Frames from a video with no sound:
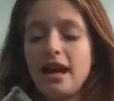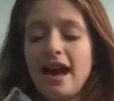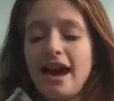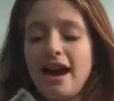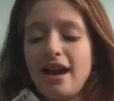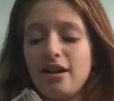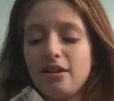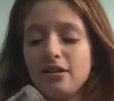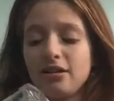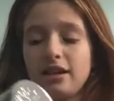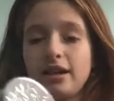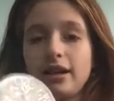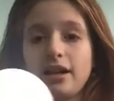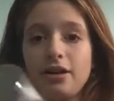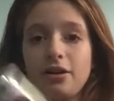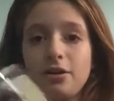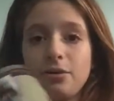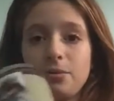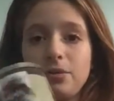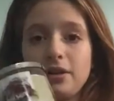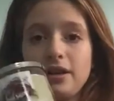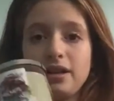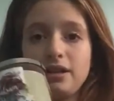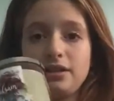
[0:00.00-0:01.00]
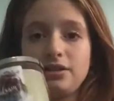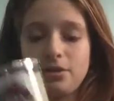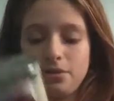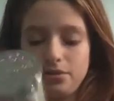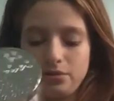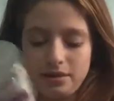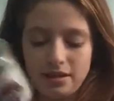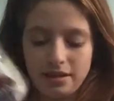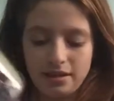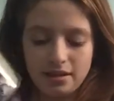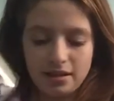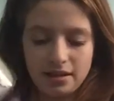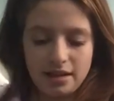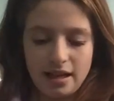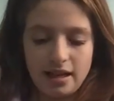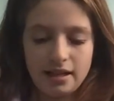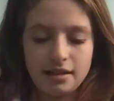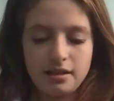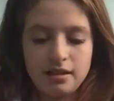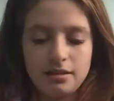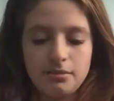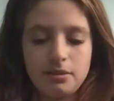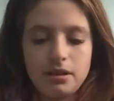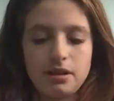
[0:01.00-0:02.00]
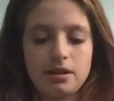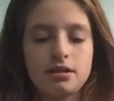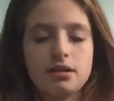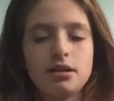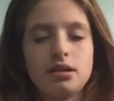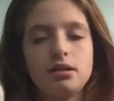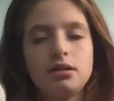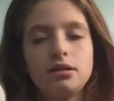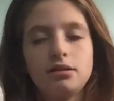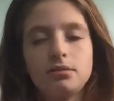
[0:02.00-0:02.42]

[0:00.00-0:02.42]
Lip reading: out. Like, I hope they don't disconnect it because.